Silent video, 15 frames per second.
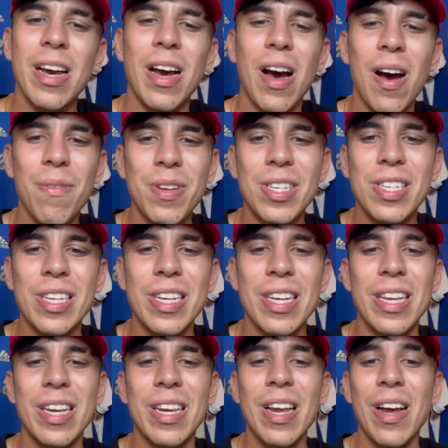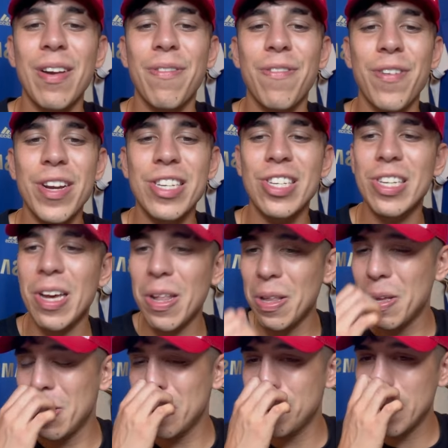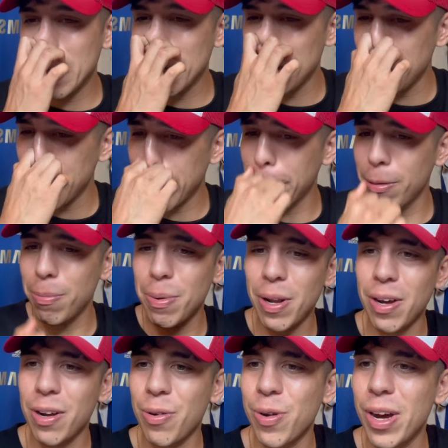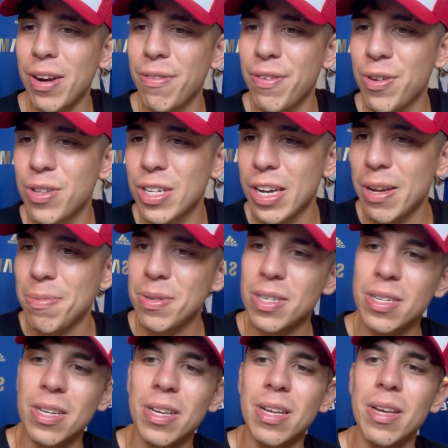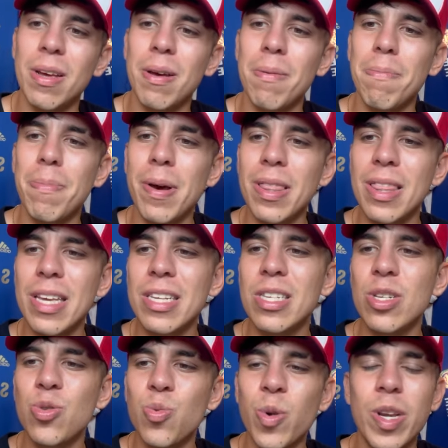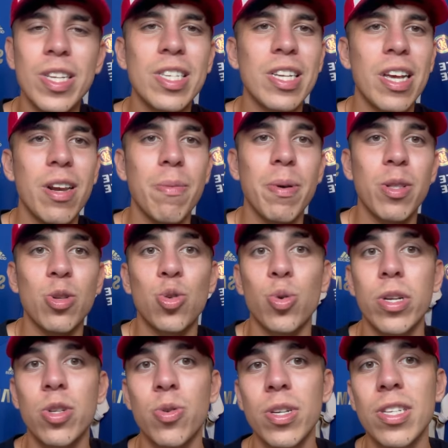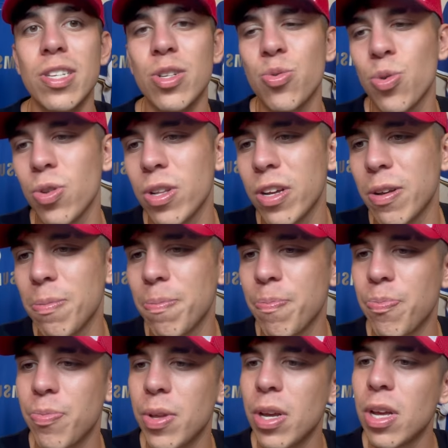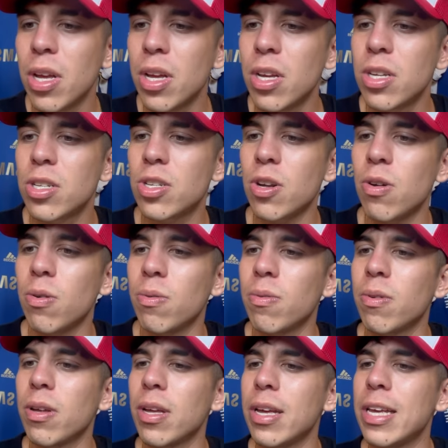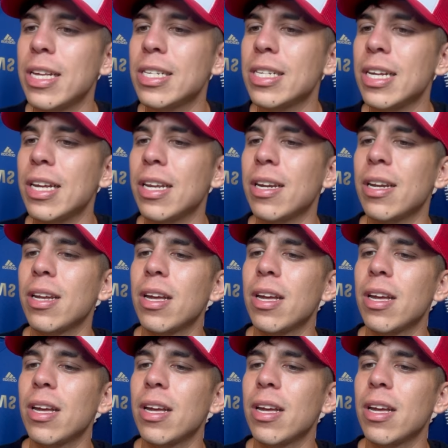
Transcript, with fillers: Obviously, not a fresh talent. He's been around the block quite a few times. But this is what he said about the 2026 World Cup. So, he said,